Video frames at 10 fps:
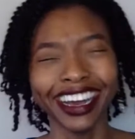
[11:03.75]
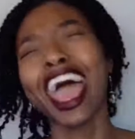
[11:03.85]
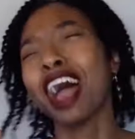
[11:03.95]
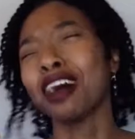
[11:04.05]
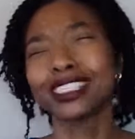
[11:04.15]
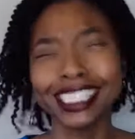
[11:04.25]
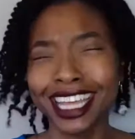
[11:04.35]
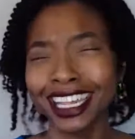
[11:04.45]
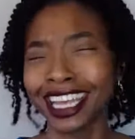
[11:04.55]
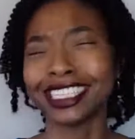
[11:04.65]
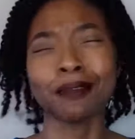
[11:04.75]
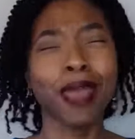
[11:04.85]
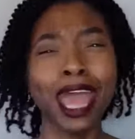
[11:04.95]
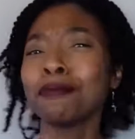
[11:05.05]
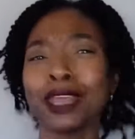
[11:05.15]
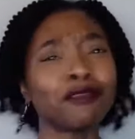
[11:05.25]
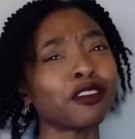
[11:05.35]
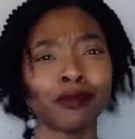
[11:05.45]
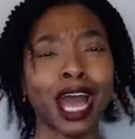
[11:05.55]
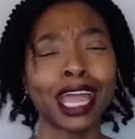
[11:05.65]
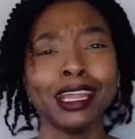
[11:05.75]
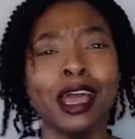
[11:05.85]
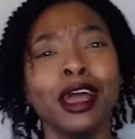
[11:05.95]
have to say that it's a pet peeve of mine.